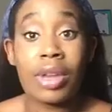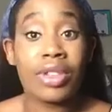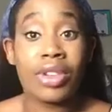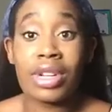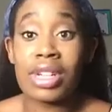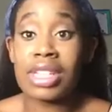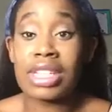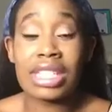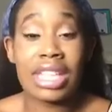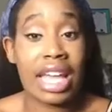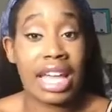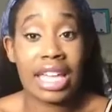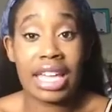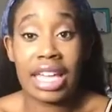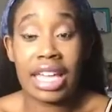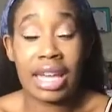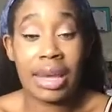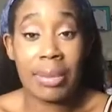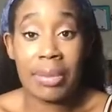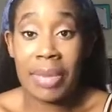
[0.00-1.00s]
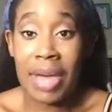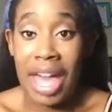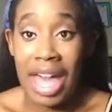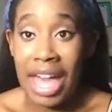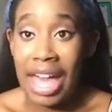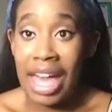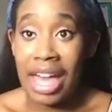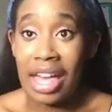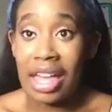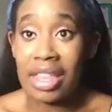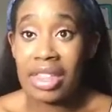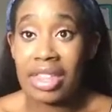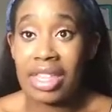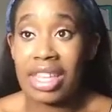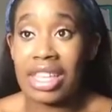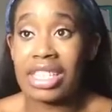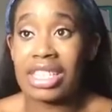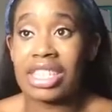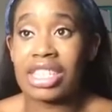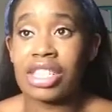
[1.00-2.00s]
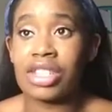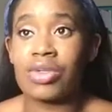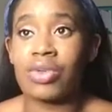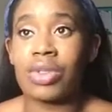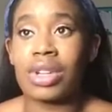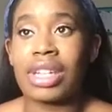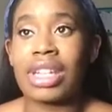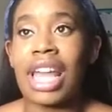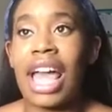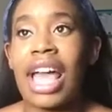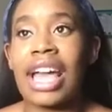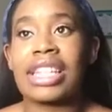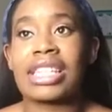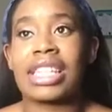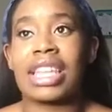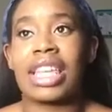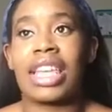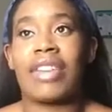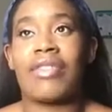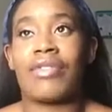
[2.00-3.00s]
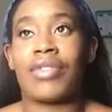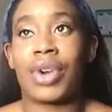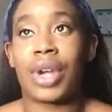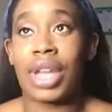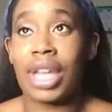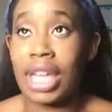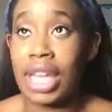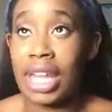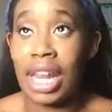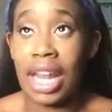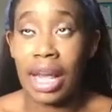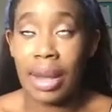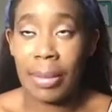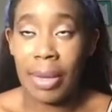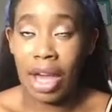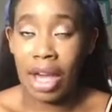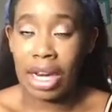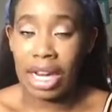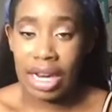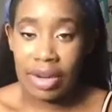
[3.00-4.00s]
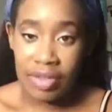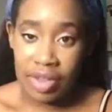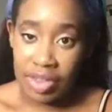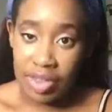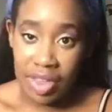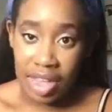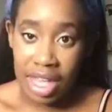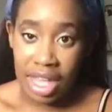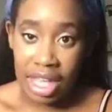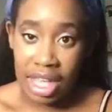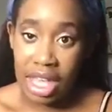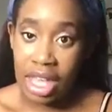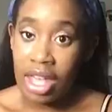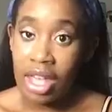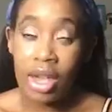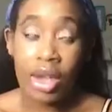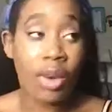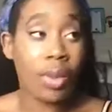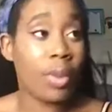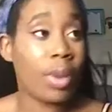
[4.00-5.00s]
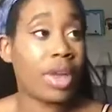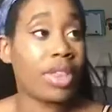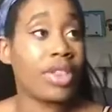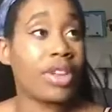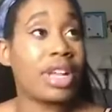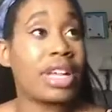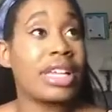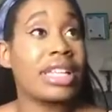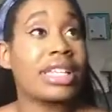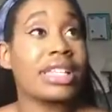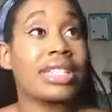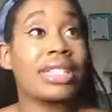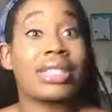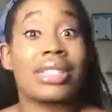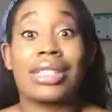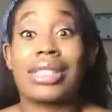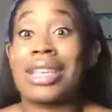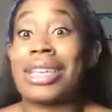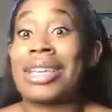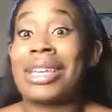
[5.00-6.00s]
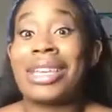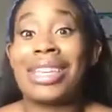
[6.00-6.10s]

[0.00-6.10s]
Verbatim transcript: whether it's taking a bath and just relaxing and forgetting about everything, whether it's